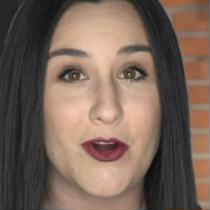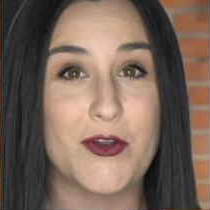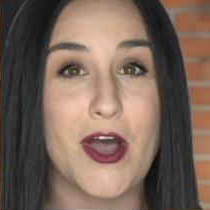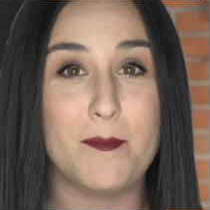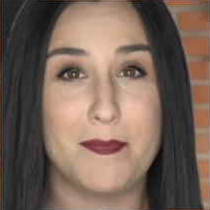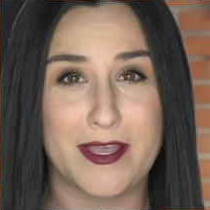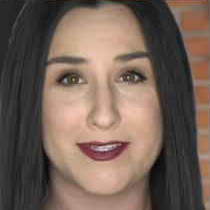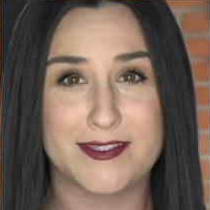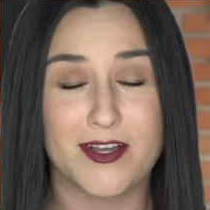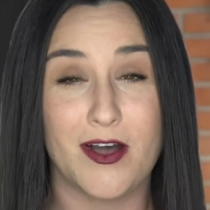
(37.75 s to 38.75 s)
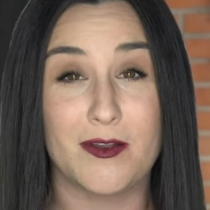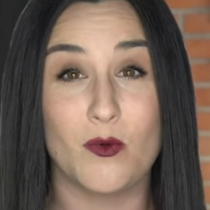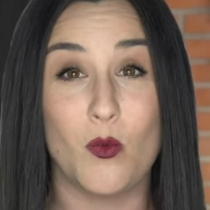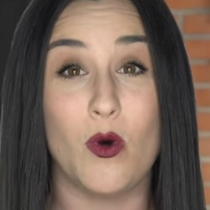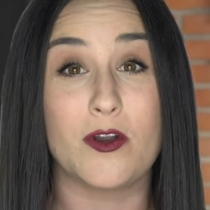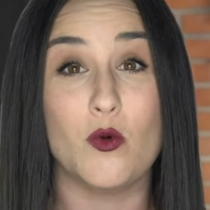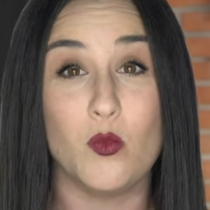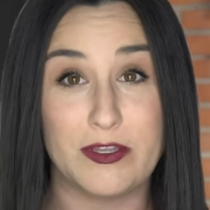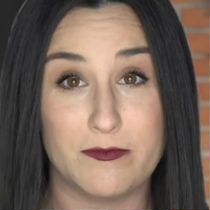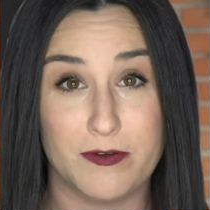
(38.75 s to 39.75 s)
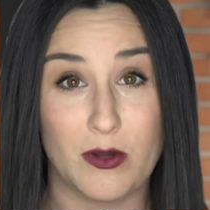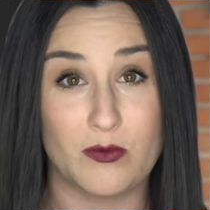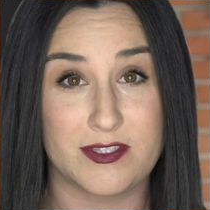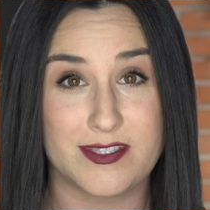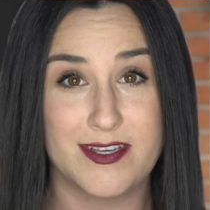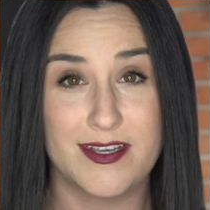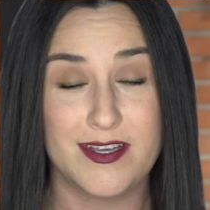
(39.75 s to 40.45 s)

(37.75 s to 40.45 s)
are not based on what'll win votes.